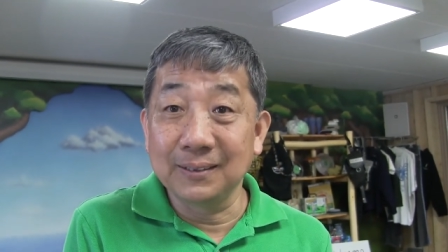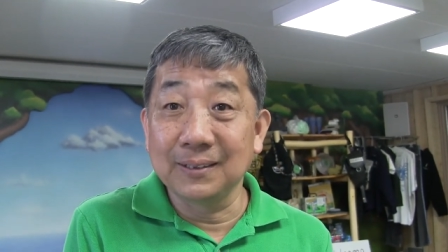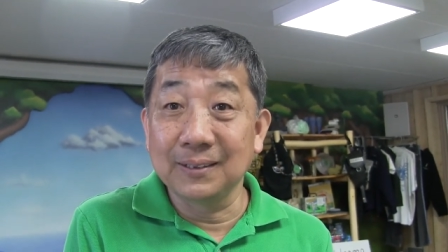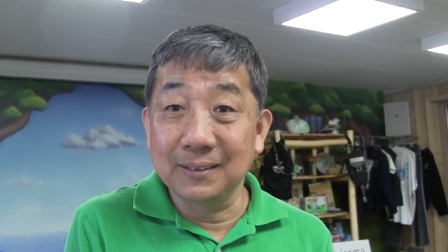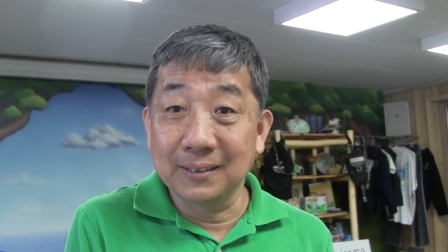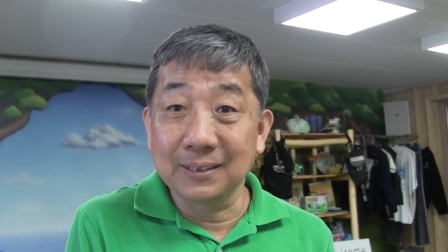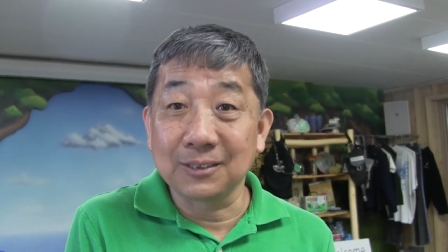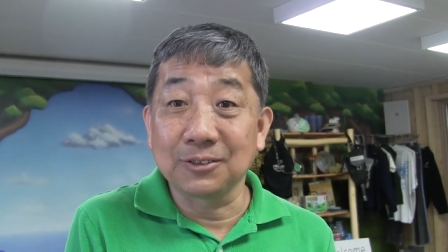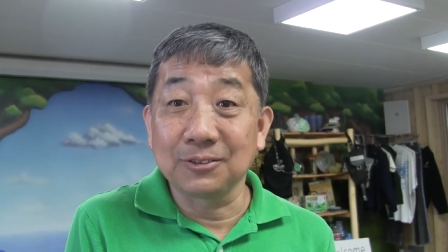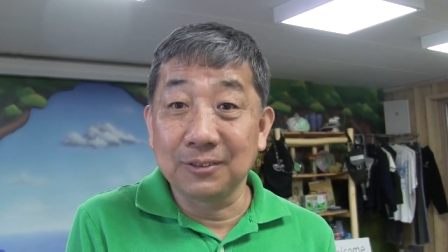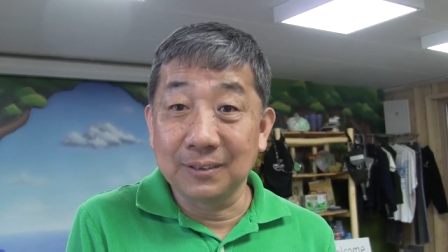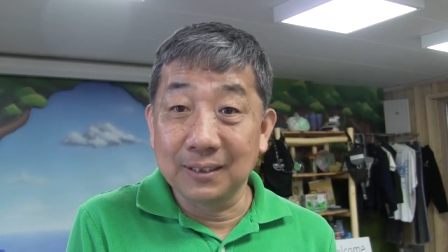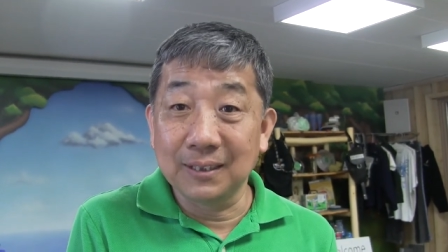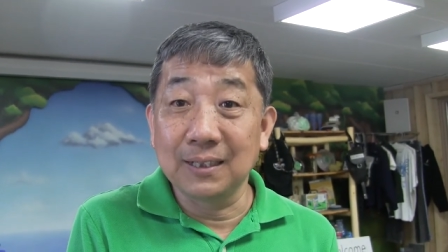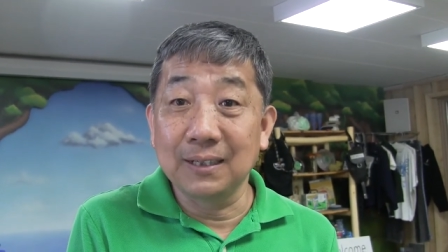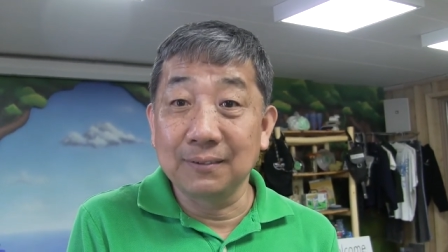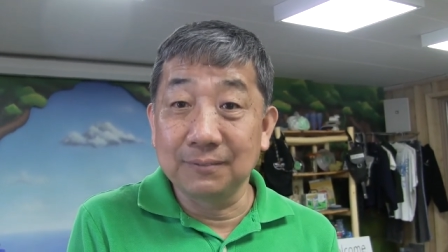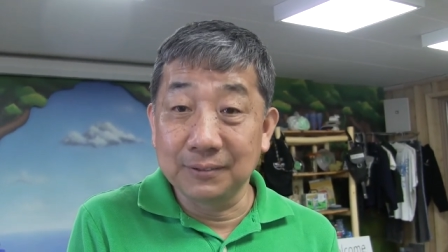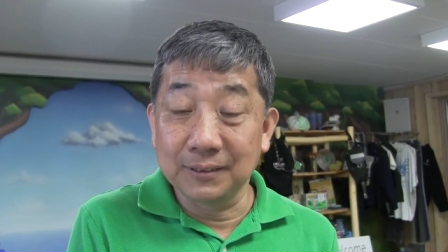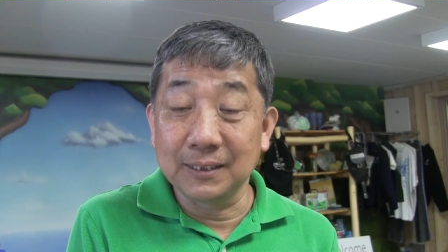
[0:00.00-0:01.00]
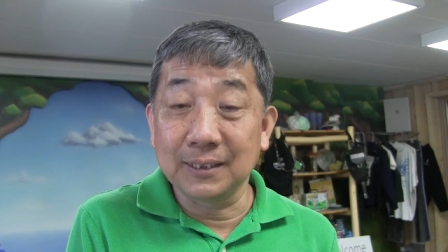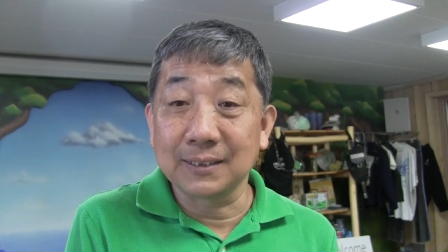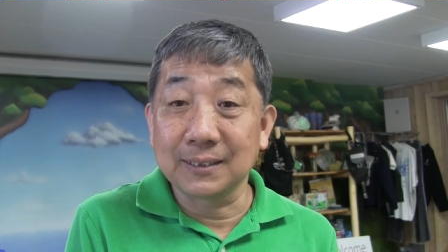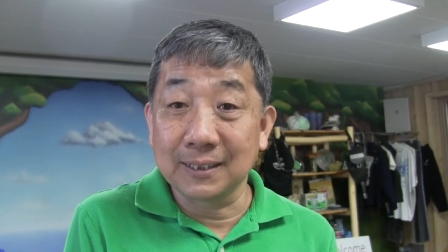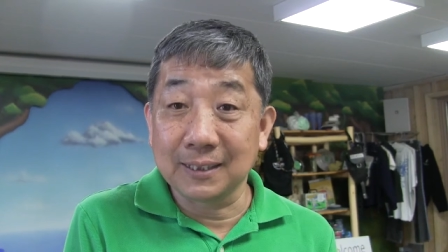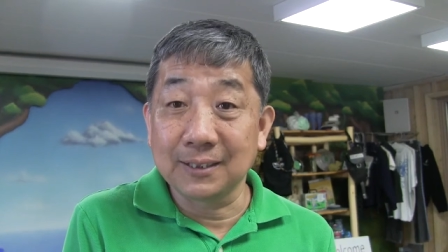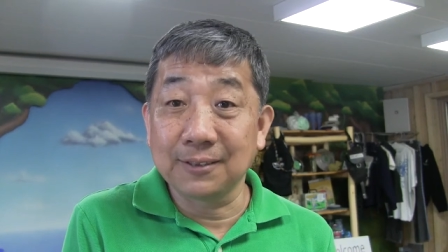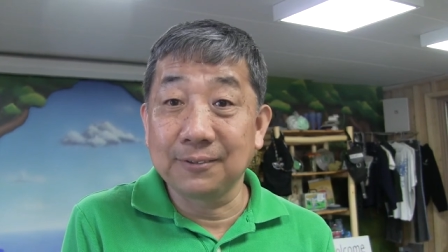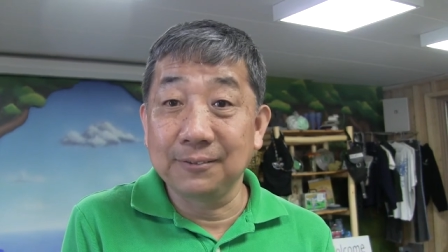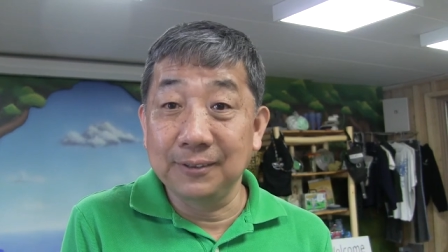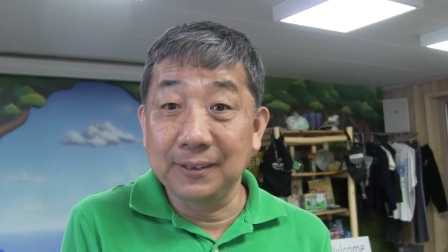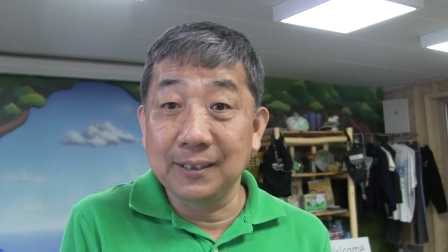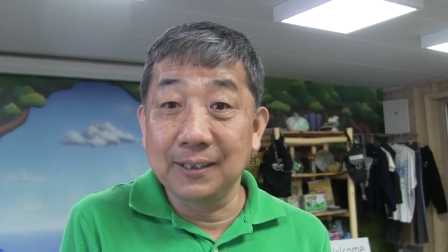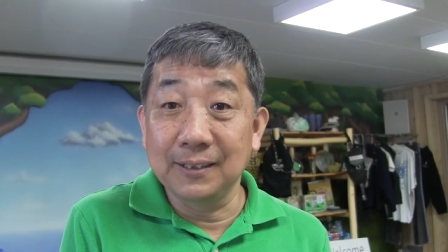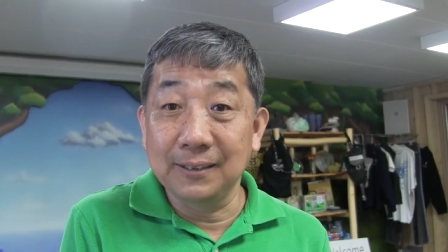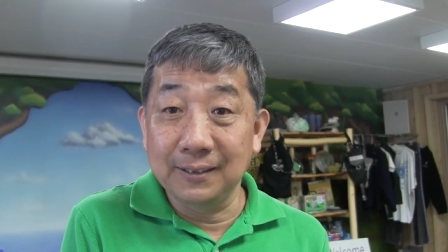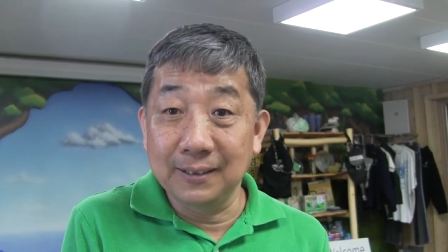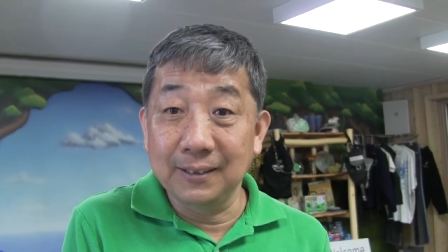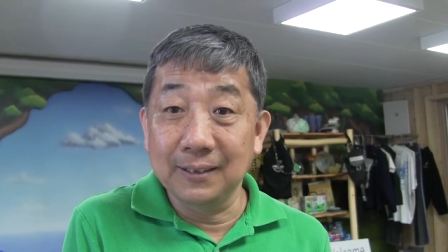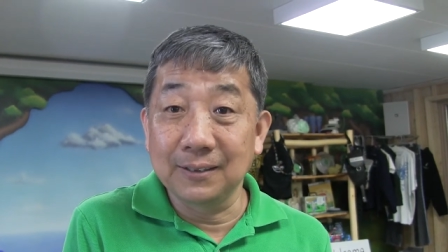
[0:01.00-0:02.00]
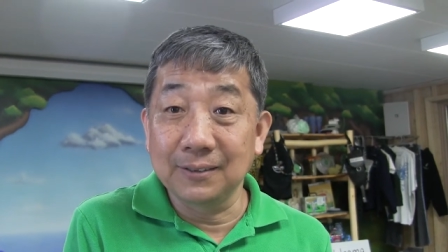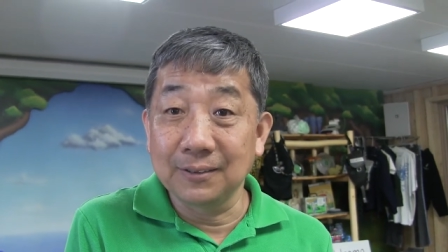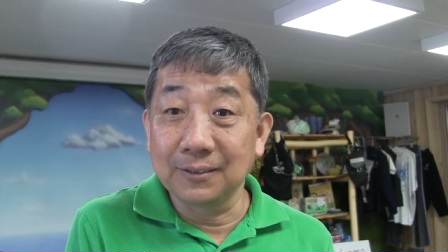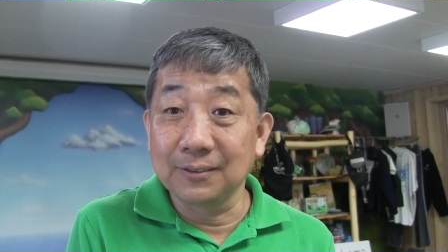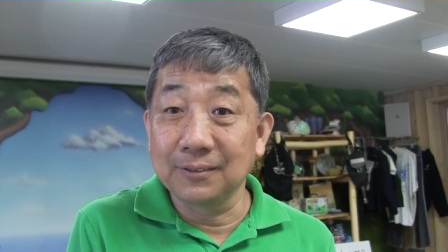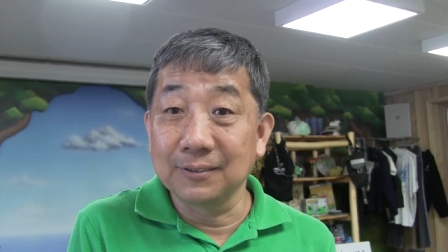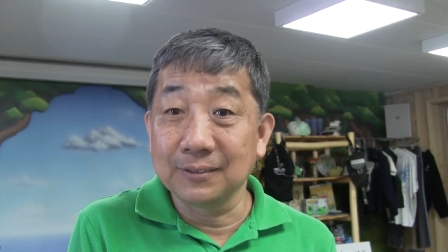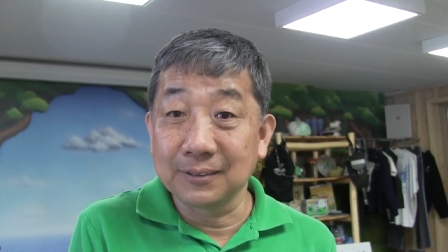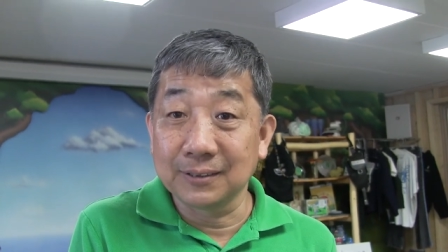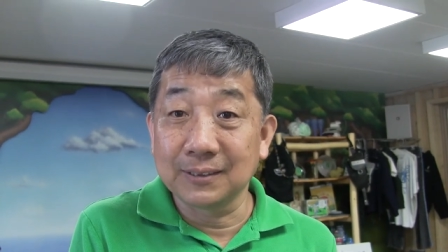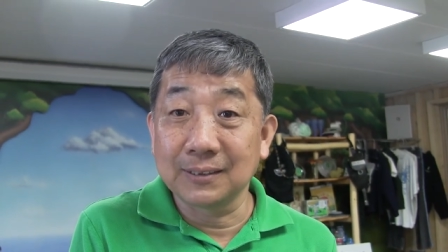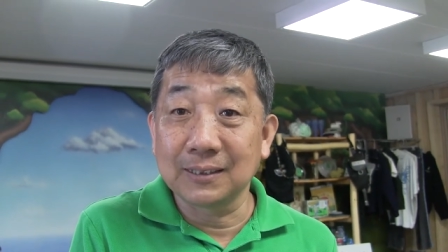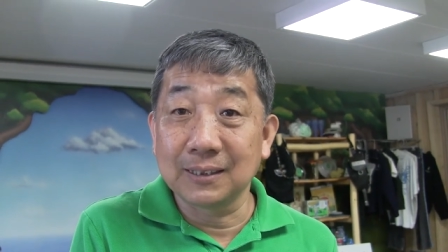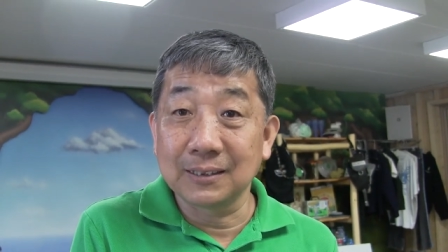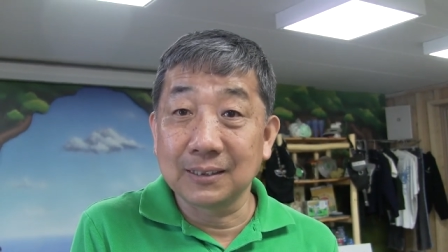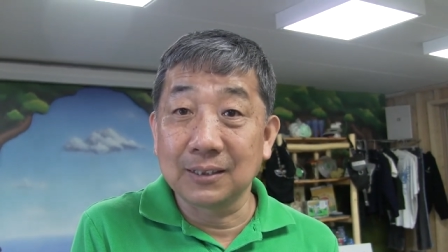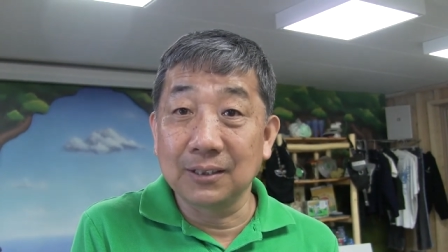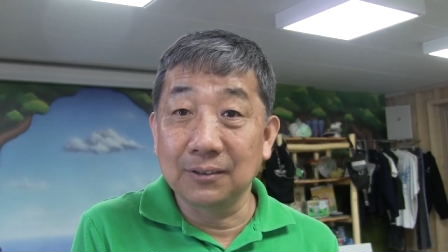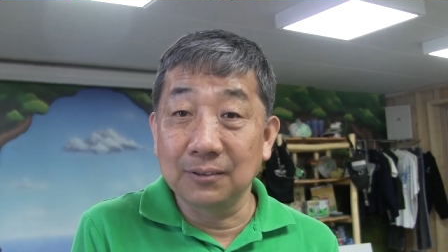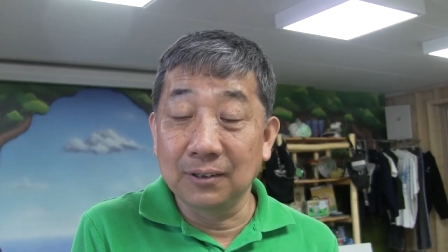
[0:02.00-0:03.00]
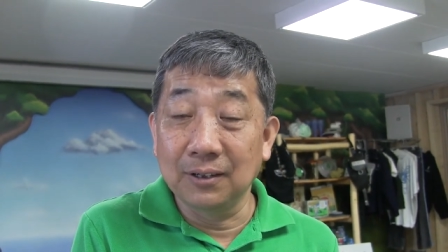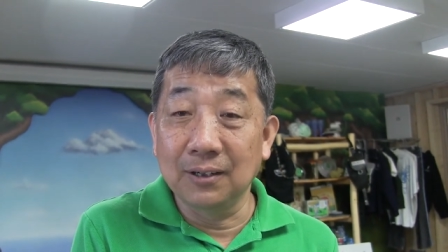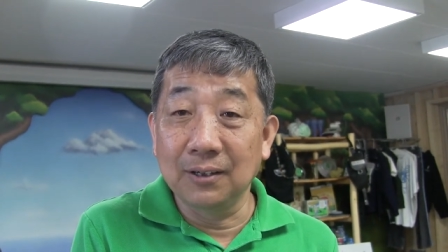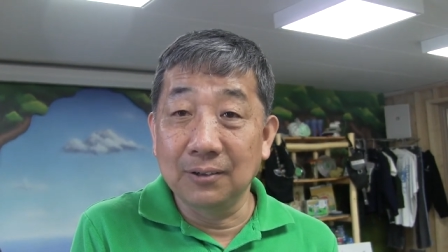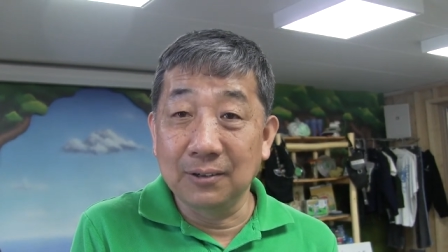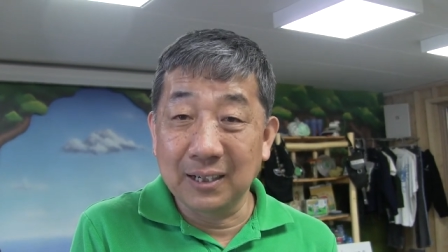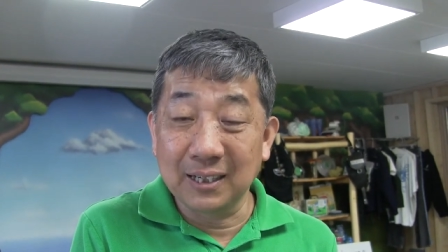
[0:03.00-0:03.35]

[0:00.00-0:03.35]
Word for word: they actually have just created those, just uh,